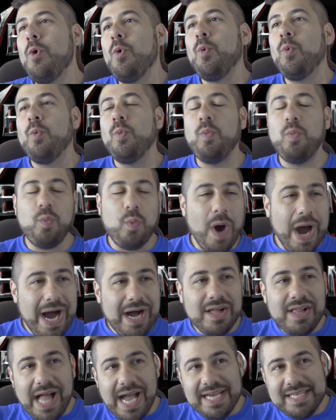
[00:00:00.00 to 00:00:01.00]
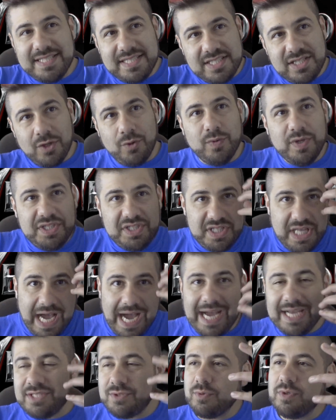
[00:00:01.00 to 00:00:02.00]
While I still wish
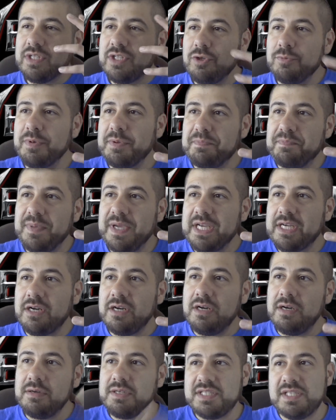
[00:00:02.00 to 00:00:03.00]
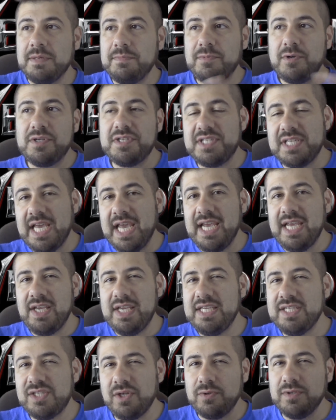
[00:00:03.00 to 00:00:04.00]
the eyes were a little bit bigger, some are saying
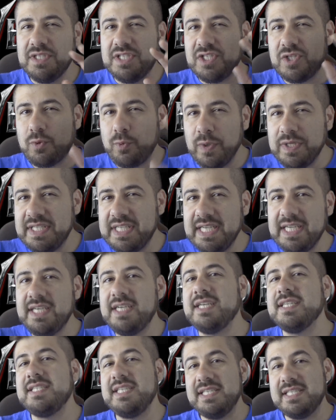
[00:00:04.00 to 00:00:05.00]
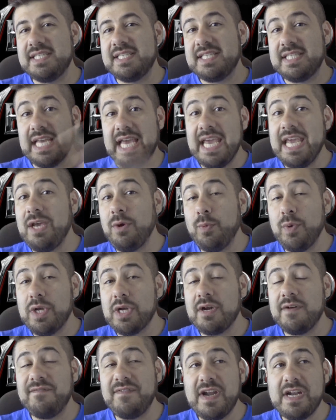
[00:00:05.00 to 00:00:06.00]
he's only squinting because he's saying
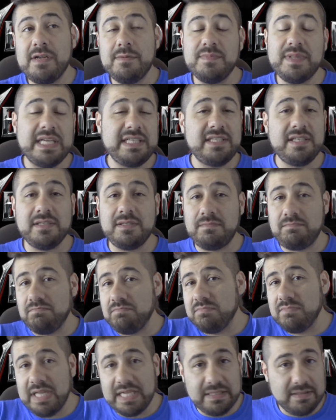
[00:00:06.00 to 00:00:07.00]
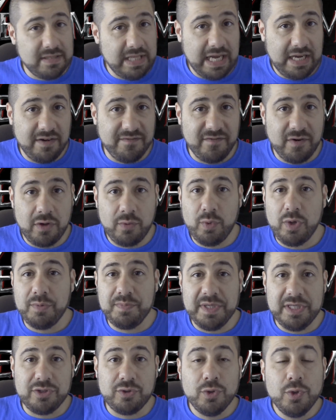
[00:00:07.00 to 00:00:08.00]
"We Are Venom." That's just, that that could very well
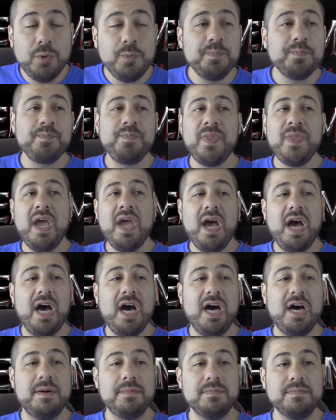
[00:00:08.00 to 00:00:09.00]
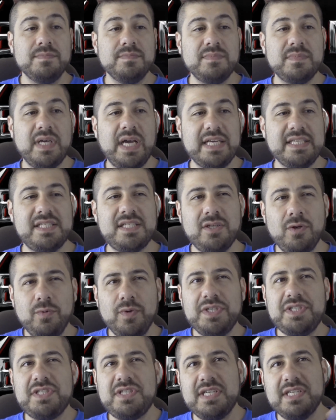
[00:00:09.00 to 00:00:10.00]
be true. Um, I still
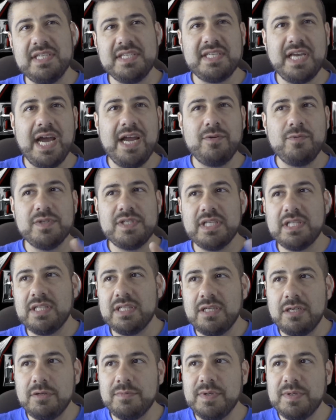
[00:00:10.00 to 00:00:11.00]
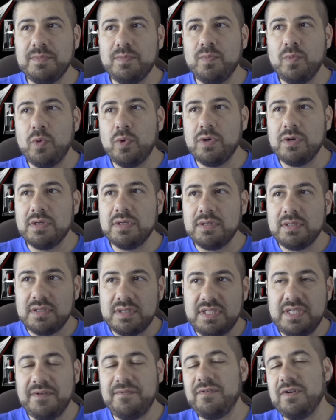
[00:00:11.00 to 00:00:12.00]
wish the design was a little bit more
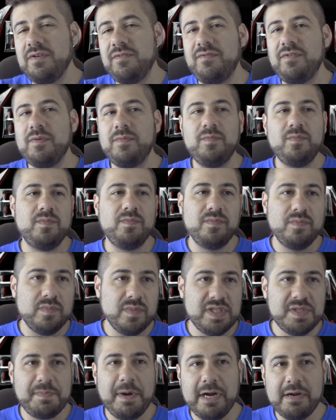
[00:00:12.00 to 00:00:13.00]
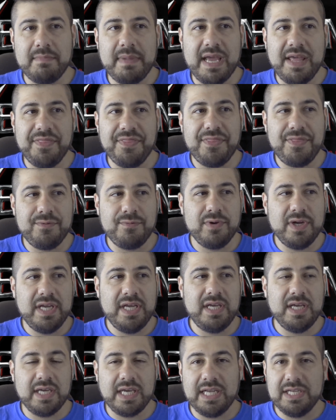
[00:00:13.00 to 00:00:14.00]
different from Spider-Man
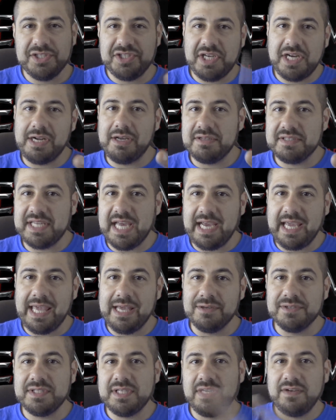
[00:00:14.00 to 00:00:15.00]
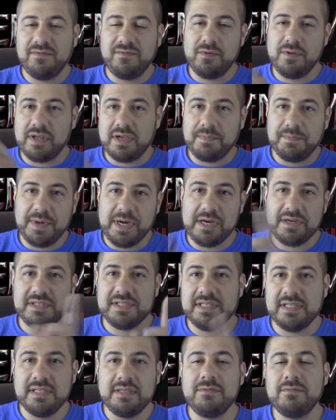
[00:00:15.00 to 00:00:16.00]
three. Again, shout out Zach Helsing for the
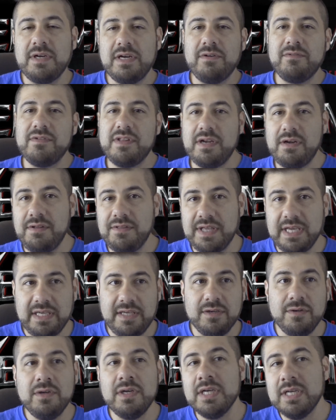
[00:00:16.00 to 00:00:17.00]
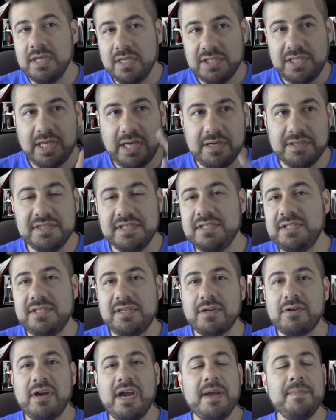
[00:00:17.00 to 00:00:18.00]
comparison right over there. Thank you. Check out his
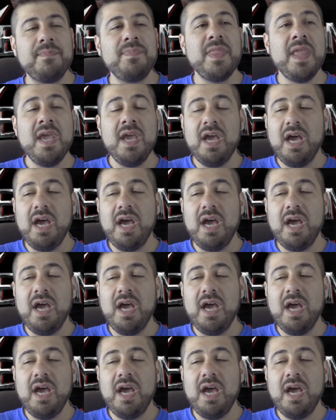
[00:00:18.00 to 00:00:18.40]
Instagram.